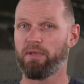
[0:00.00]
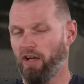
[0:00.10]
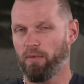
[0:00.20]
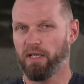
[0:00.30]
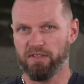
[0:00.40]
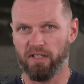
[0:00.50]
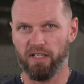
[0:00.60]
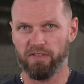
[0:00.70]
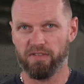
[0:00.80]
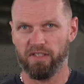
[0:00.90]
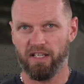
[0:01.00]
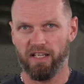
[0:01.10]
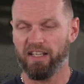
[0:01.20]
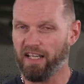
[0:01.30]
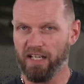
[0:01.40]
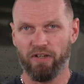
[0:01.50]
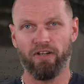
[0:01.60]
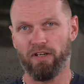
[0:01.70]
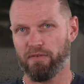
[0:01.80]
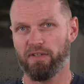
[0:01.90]
highway tyres. They are
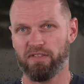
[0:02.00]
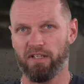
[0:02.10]
not off-road